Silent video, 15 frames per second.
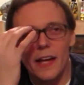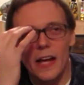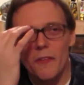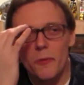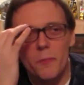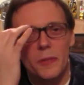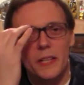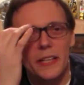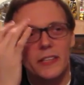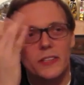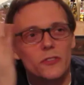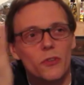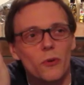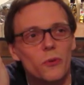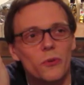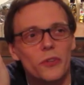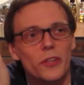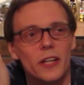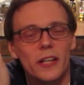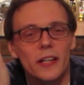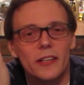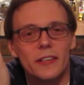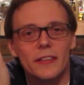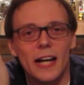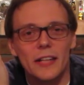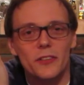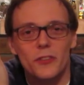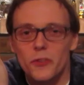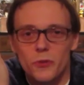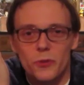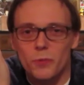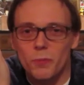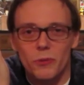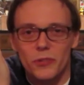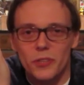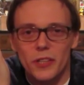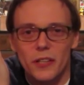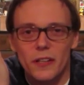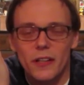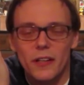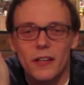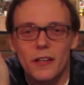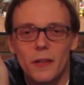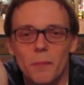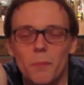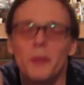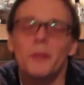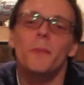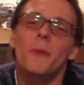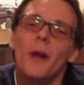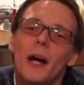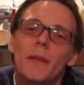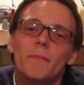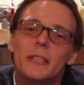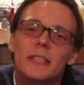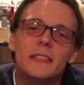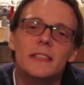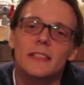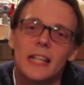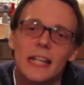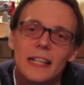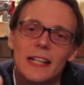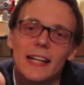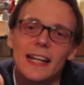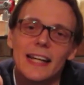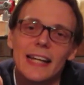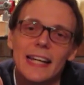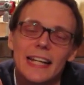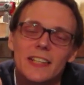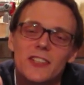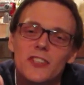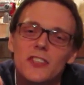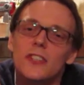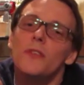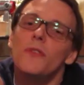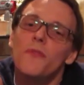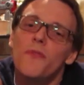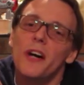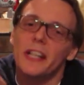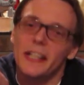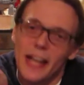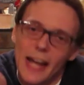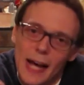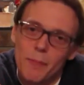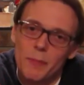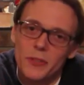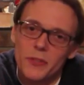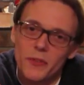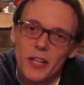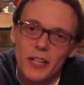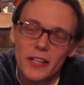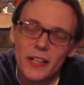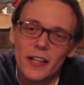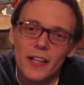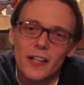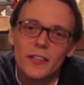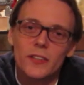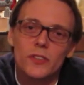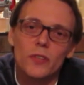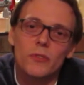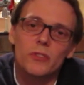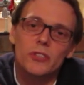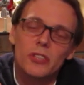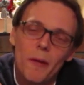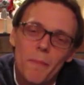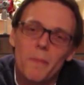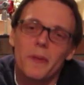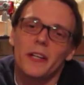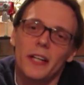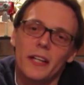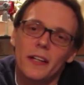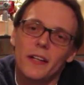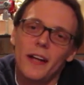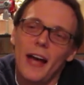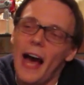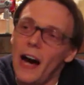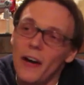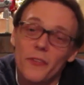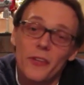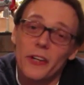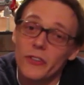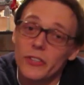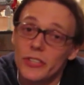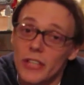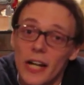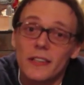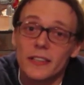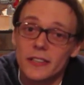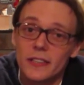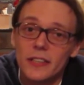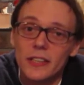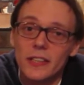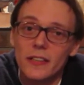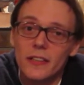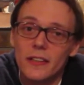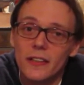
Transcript: Everybody gets told not to do this bullshit. But the problem is that it still fucking happens, right? So somebody out there is not listening.